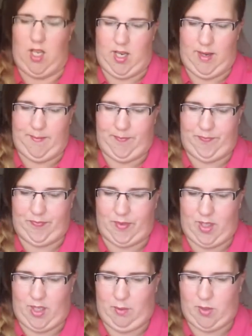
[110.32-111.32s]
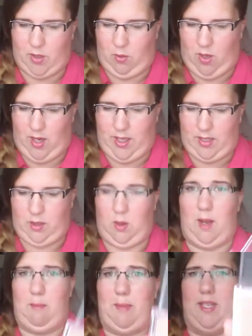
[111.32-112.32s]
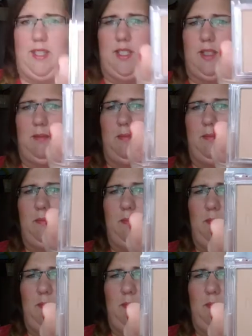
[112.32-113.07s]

and it's quite a medium